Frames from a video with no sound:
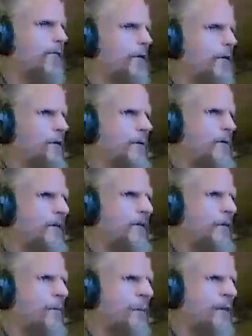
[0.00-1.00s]
Never knew
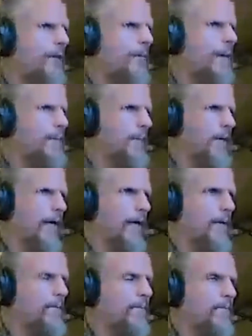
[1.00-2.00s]
exactly what he meant by
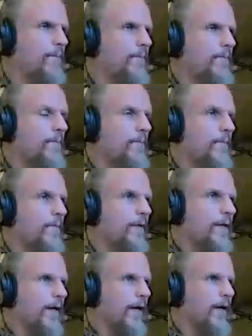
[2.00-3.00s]
that.
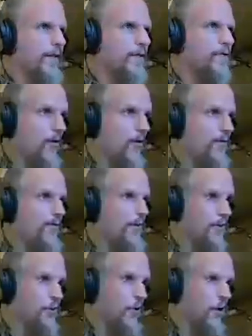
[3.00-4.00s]
And it's all
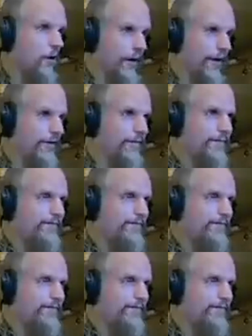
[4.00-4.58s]
over a drawing.